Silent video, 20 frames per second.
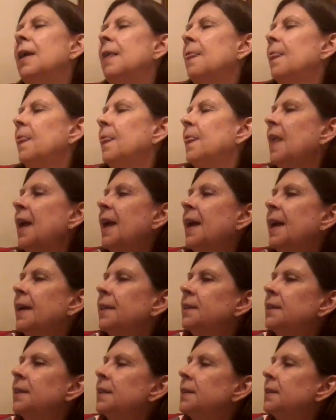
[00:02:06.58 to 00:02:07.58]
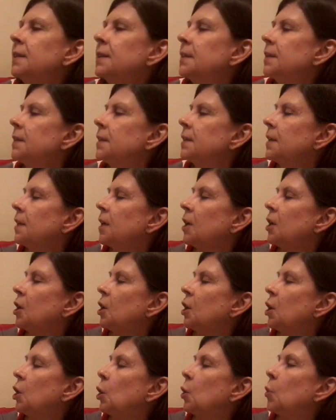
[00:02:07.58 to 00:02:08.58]
And then
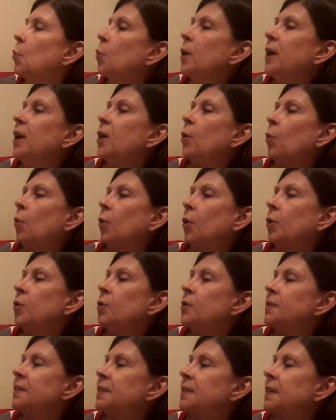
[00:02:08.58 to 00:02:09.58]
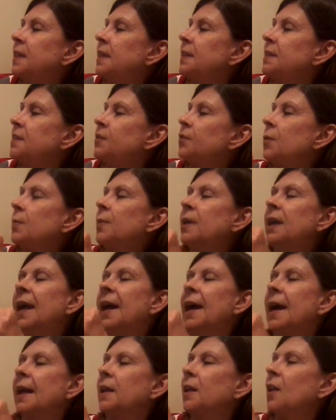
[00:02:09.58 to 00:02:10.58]
we order seeds from
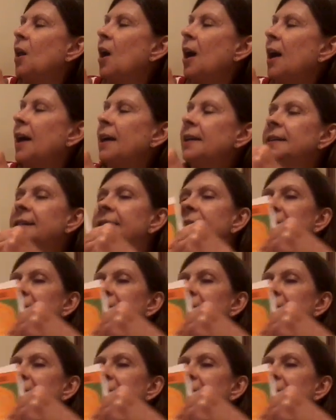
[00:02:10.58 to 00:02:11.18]
catalogs